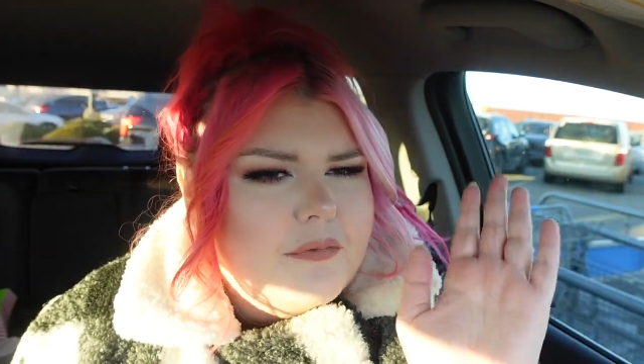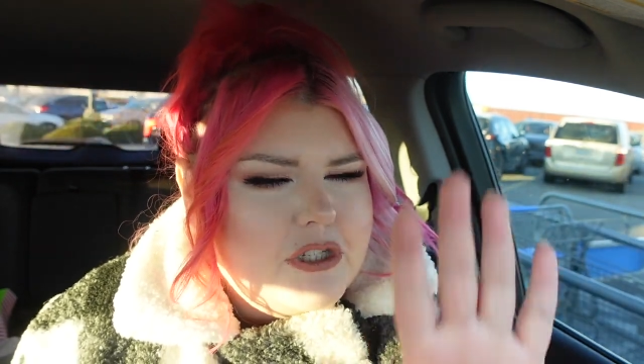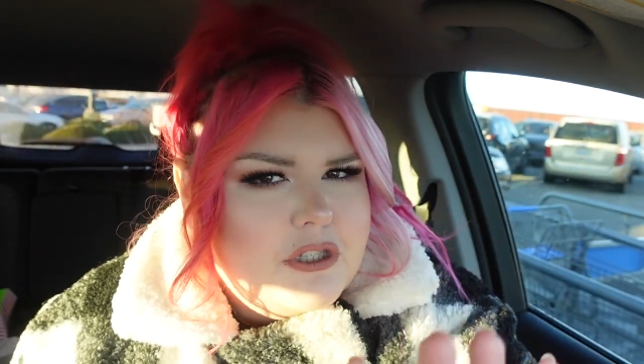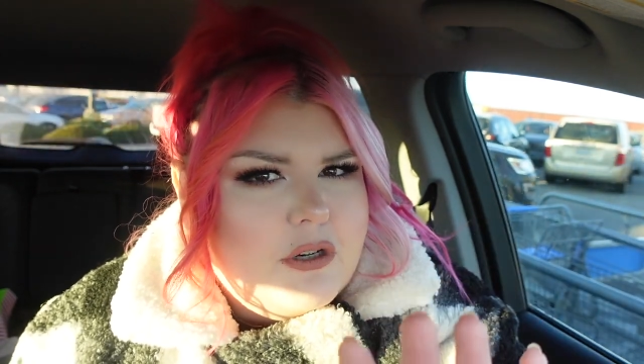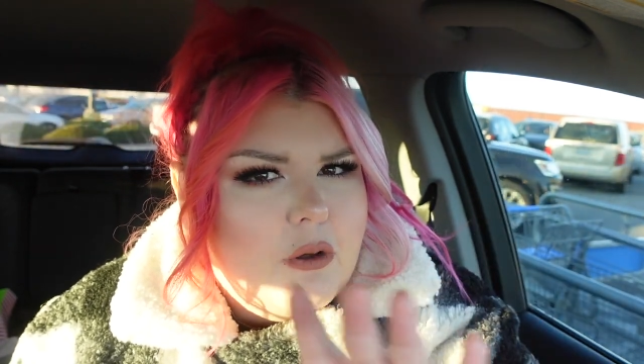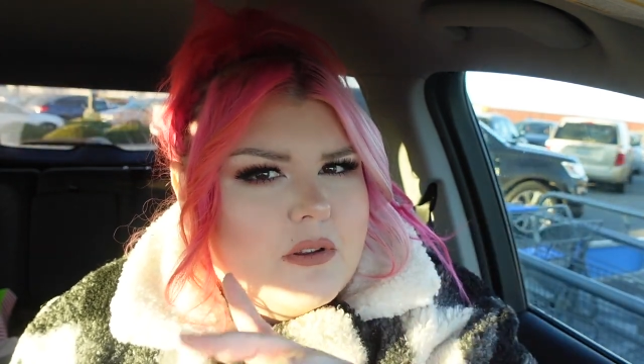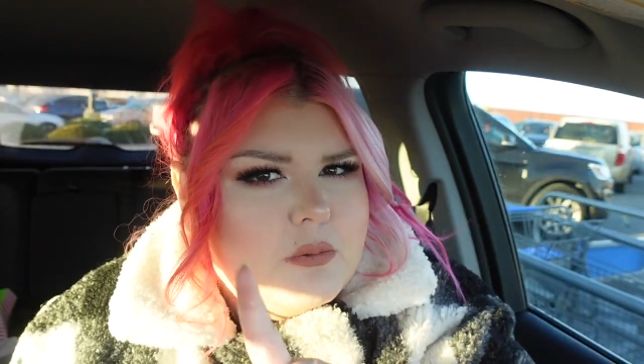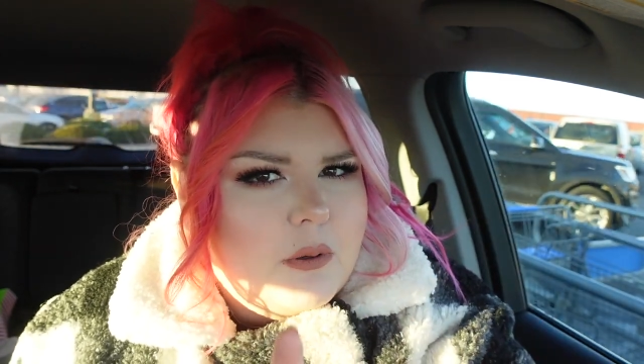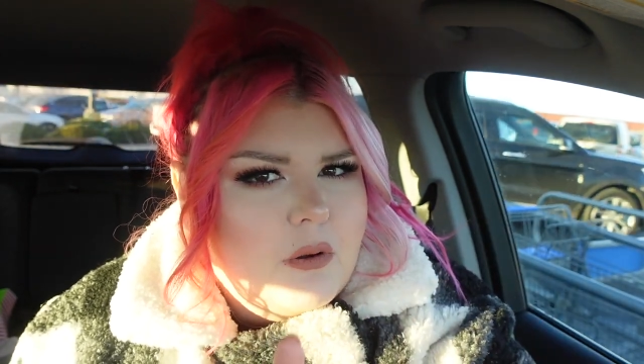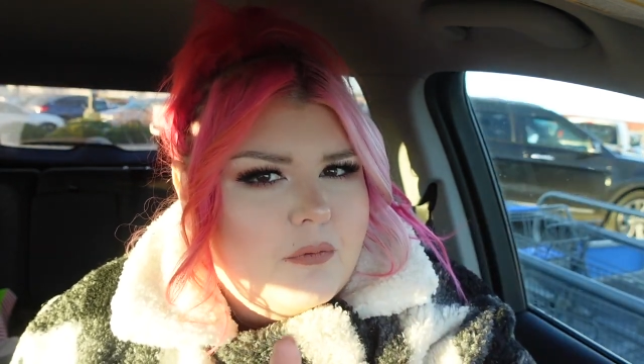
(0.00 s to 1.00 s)
Just, you know, that's
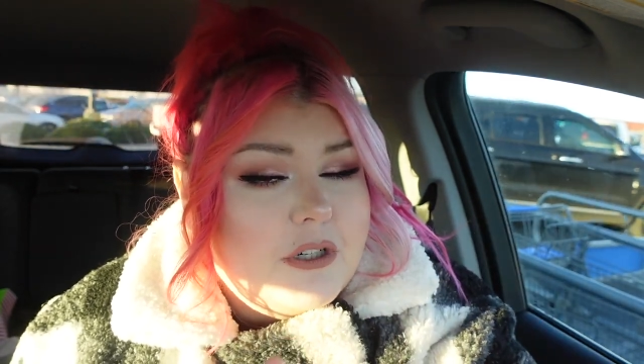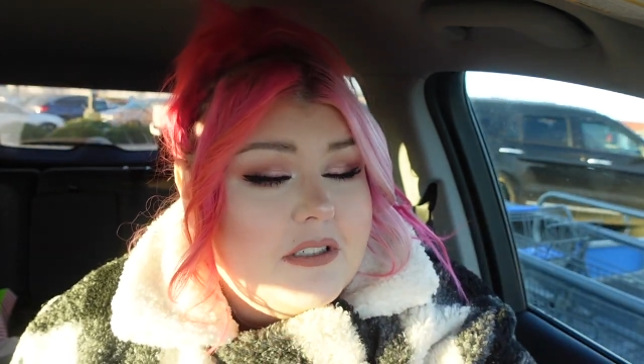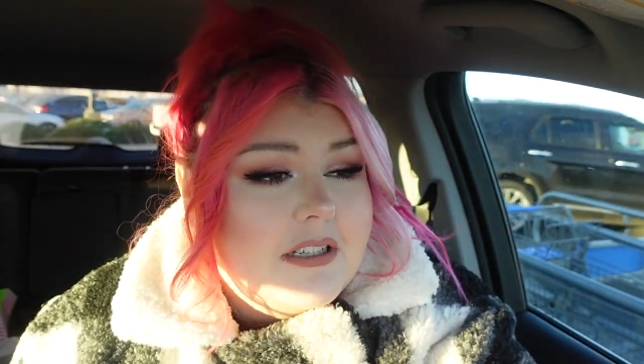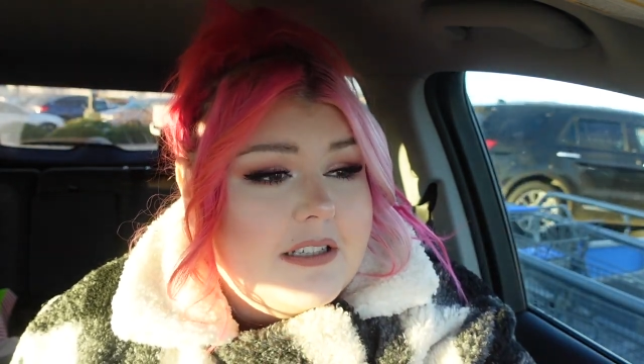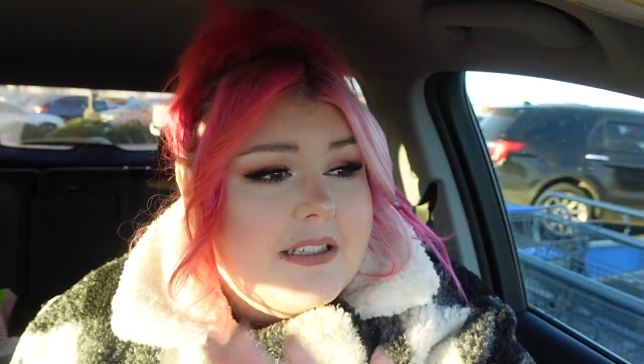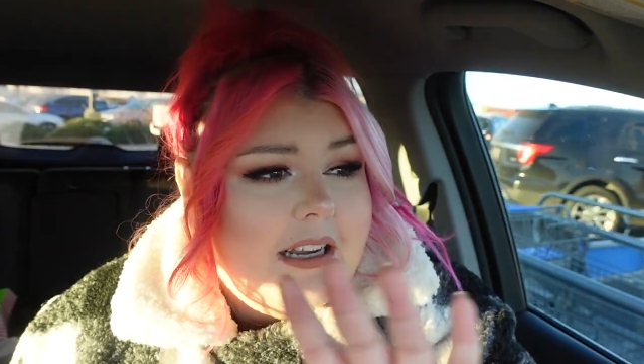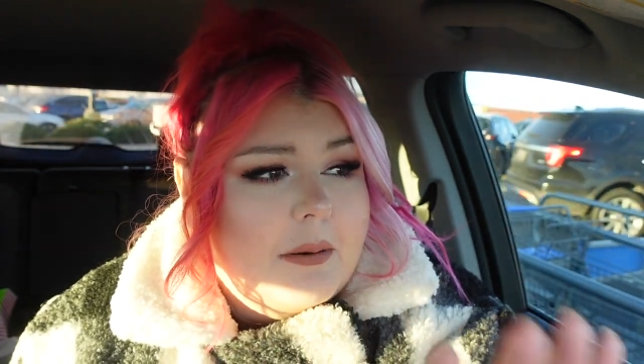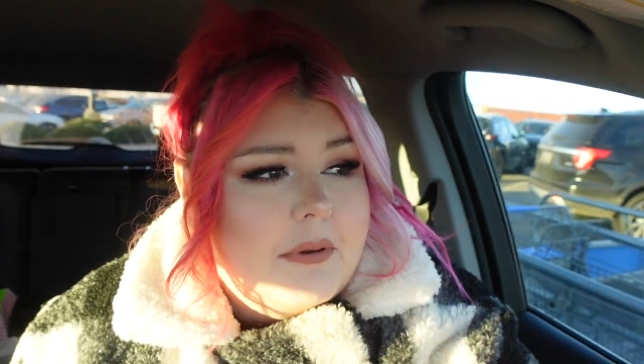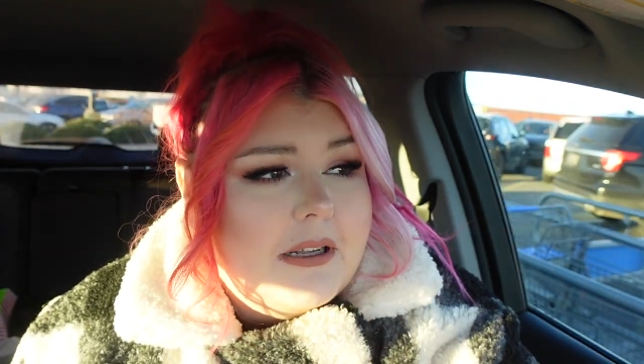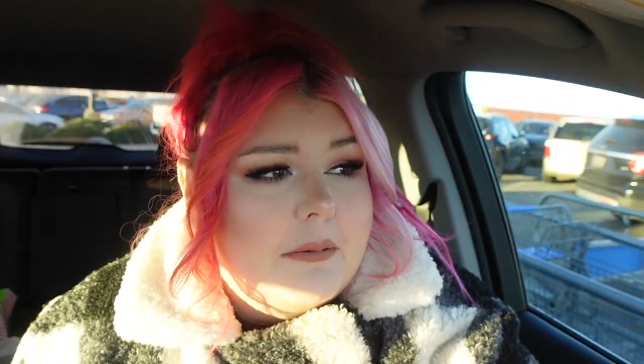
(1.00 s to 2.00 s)
where we're going first because I got to
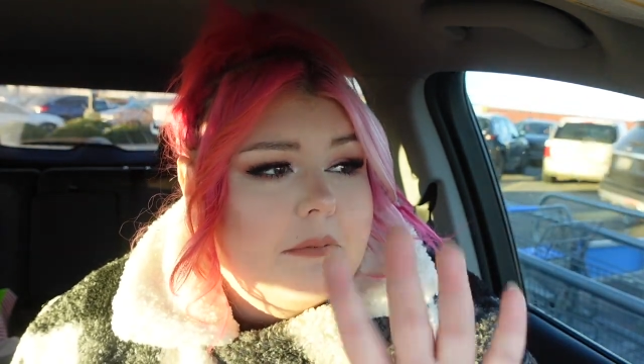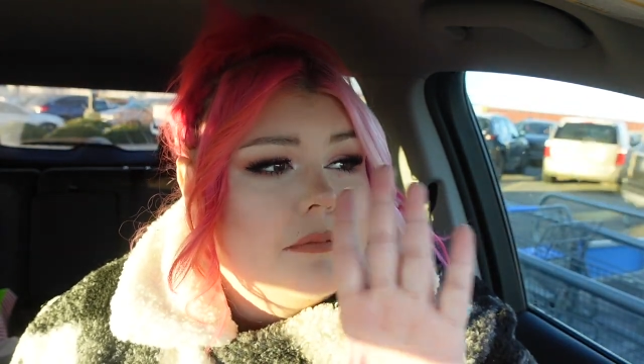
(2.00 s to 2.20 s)
pick up